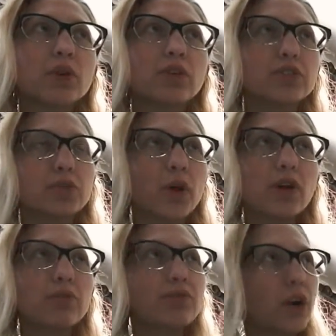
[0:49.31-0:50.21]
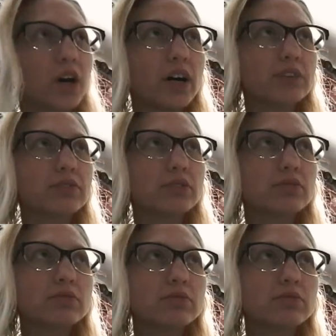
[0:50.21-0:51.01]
on a 12 font,